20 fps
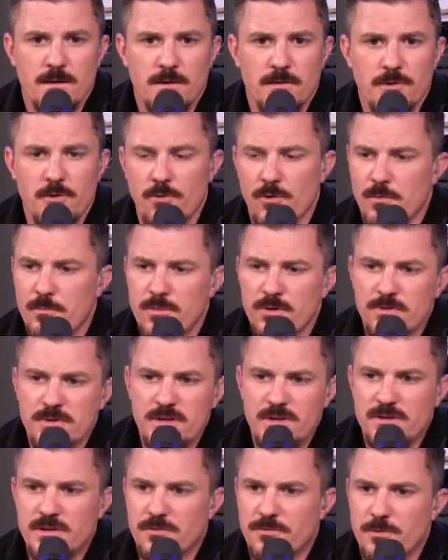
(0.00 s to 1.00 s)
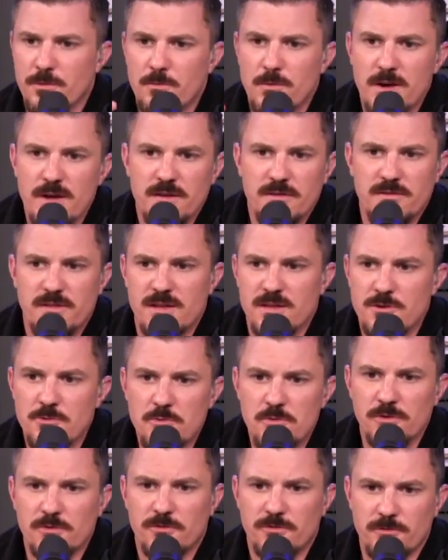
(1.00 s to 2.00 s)
There are a million different ways that you
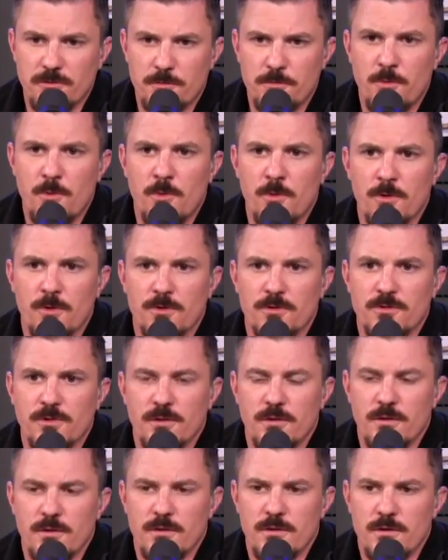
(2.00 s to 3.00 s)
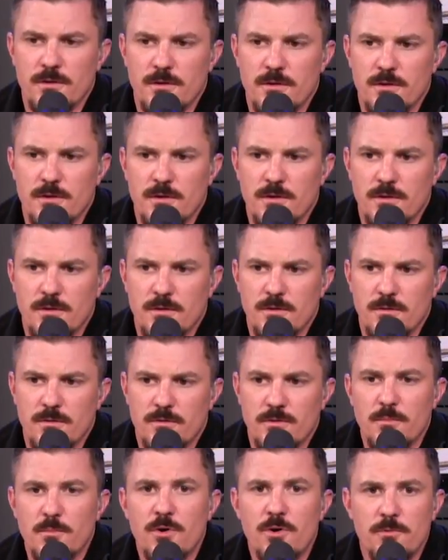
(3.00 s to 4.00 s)
can support
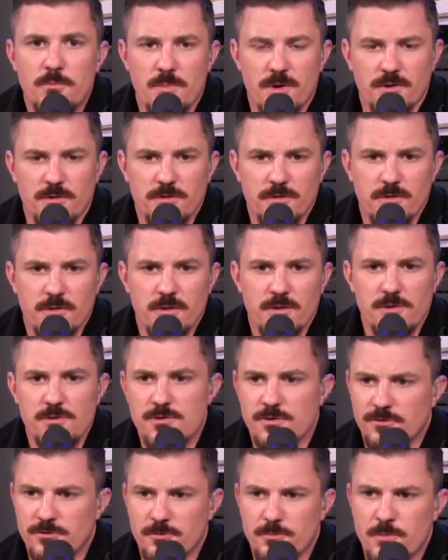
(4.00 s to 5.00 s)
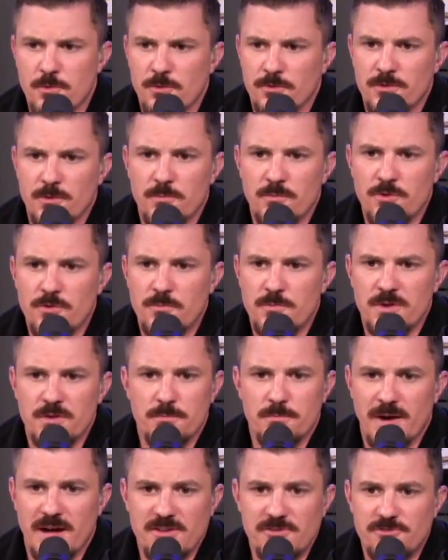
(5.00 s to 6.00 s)
the movement. You can support the
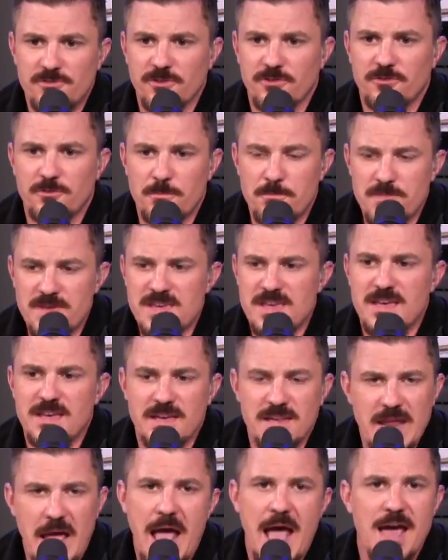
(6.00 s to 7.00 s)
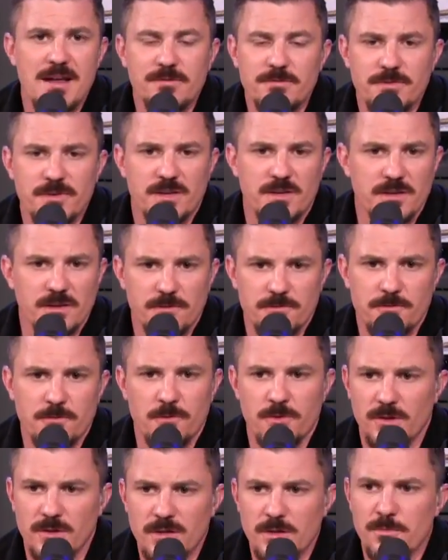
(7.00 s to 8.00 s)
movement by just being an advocate for
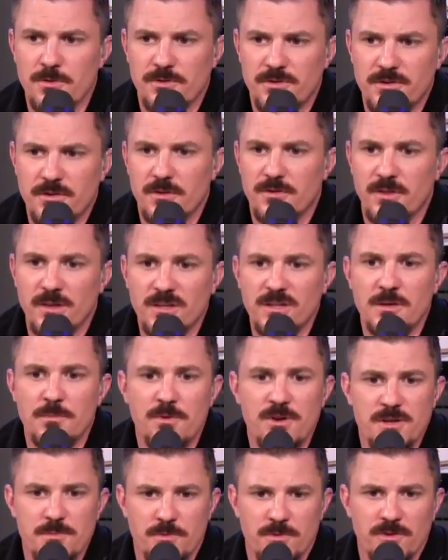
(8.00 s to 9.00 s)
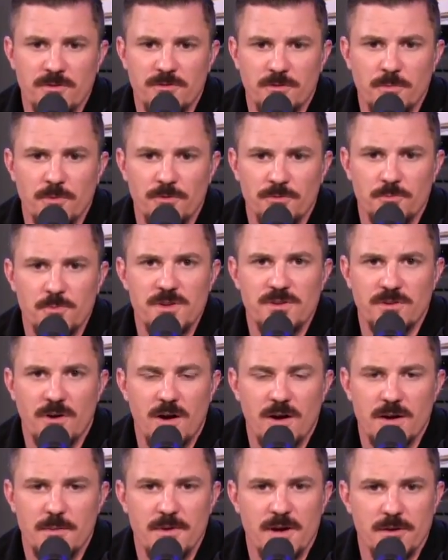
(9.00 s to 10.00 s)
the liberty principles we
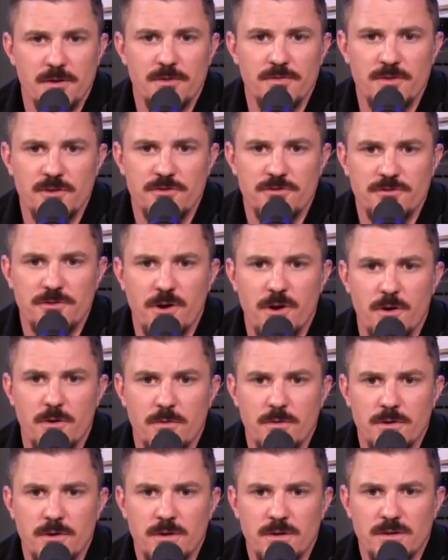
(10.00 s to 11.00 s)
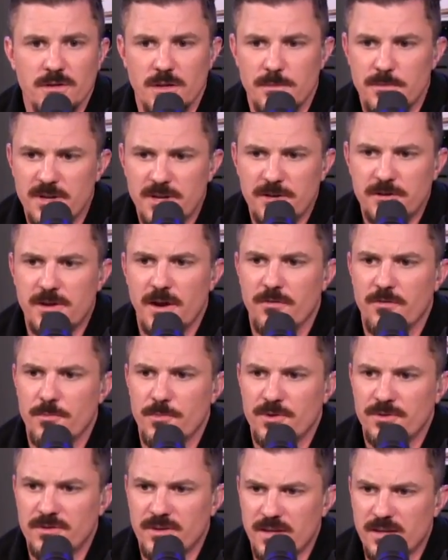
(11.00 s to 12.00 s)
talk about on this show. Limited
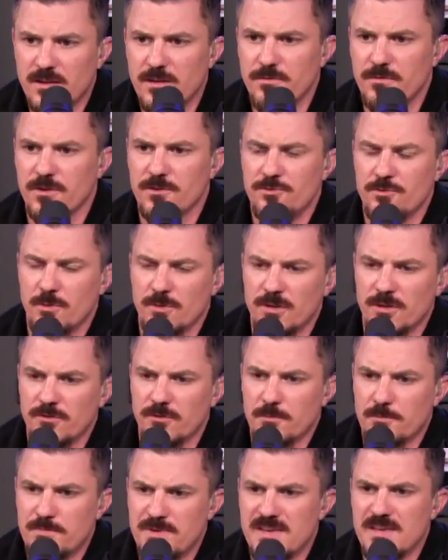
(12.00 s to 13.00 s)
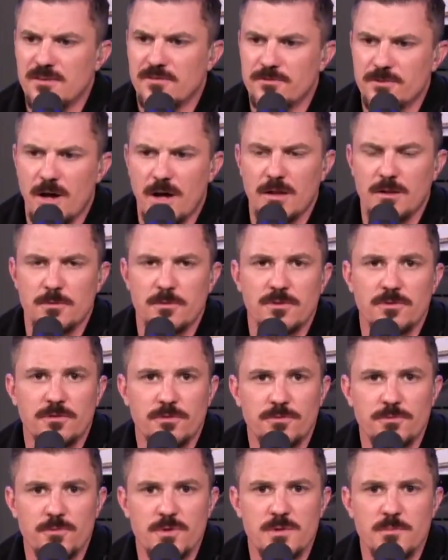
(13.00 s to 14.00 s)
government, individualism, peace, tolerance,
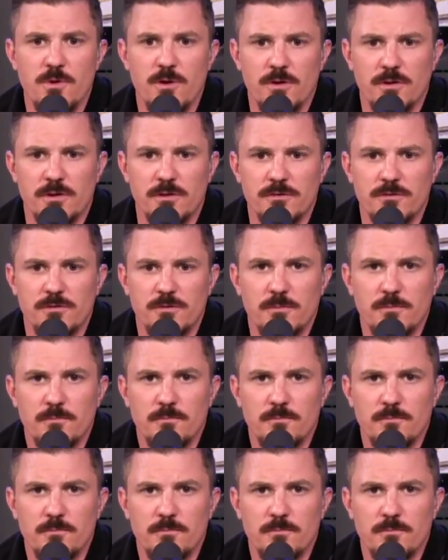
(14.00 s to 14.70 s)
and free markets.